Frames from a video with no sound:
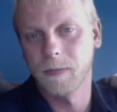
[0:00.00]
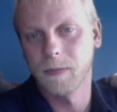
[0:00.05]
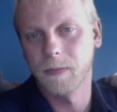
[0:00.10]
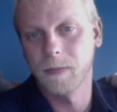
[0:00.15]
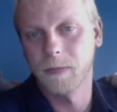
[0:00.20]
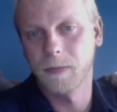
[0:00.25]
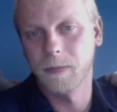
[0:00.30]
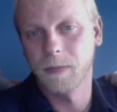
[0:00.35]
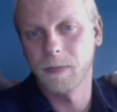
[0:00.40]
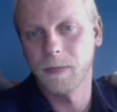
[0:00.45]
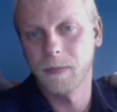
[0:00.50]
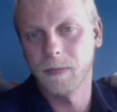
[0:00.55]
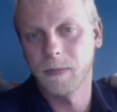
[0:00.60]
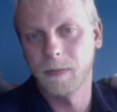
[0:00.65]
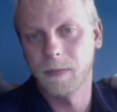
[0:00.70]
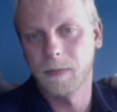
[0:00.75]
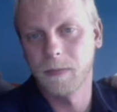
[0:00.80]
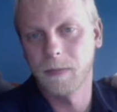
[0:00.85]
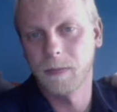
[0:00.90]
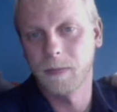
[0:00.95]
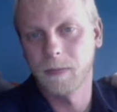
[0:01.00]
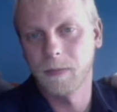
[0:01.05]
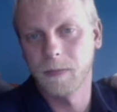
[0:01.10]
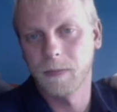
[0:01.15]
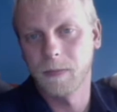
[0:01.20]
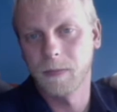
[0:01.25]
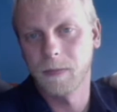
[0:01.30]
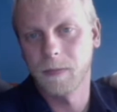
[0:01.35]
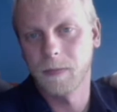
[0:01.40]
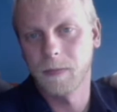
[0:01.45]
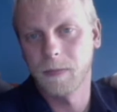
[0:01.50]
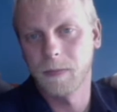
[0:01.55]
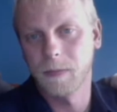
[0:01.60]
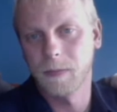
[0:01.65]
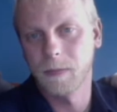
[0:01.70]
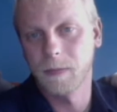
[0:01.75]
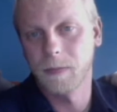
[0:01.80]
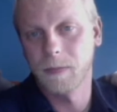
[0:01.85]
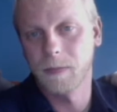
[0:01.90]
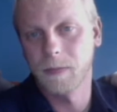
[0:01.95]

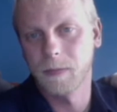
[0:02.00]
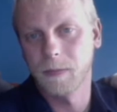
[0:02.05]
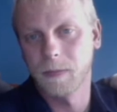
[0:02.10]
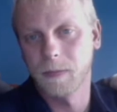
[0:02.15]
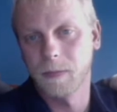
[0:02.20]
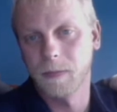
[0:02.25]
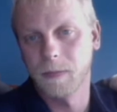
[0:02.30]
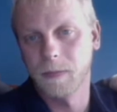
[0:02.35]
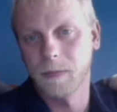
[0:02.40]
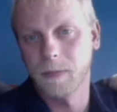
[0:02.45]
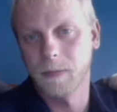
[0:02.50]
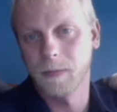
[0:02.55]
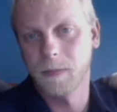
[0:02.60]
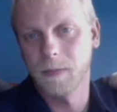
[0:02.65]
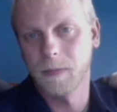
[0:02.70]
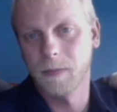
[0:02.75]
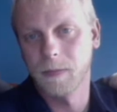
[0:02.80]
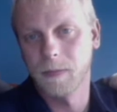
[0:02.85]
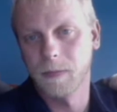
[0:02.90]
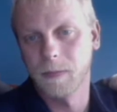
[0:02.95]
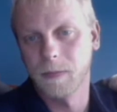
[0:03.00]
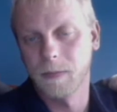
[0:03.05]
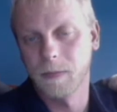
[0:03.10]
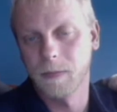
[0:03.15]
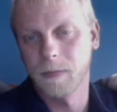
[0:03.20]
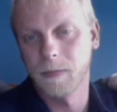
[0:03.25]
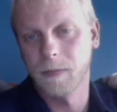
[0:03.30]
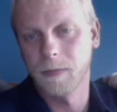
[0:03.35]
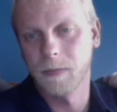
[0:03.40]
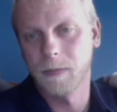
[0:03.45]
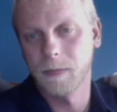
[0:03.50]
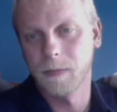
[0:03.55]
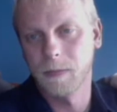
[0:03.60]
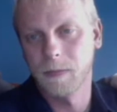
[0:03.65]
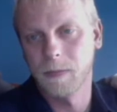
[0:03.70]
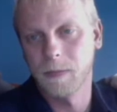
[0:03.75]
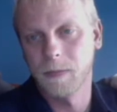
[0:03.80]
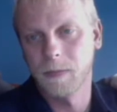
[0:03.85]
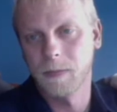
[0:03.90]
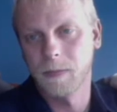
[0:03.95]

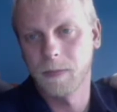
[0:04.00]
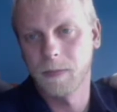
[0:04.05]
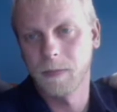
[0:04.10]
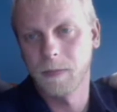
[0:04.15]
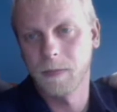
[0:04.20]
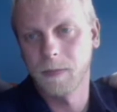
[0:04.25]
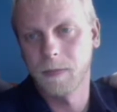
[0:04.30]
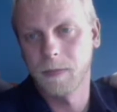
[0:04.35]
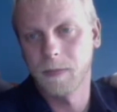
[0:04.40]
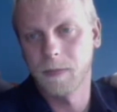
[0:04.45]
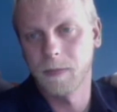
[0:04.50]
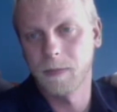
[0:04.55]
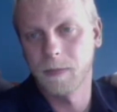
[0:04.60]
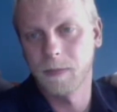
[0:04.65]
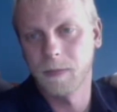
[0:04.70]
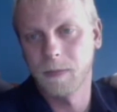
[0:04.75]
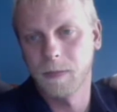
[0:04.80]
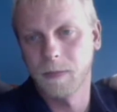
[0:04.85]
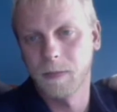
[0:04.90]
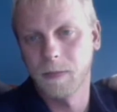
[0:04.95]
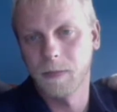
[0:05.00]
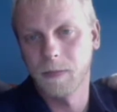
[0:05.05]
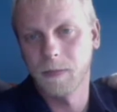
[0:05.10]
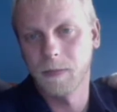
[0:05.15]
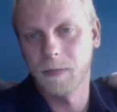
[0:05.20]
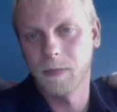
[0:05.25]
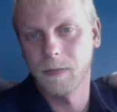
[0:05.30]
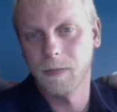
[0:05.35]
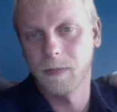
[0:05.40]
(not speaking)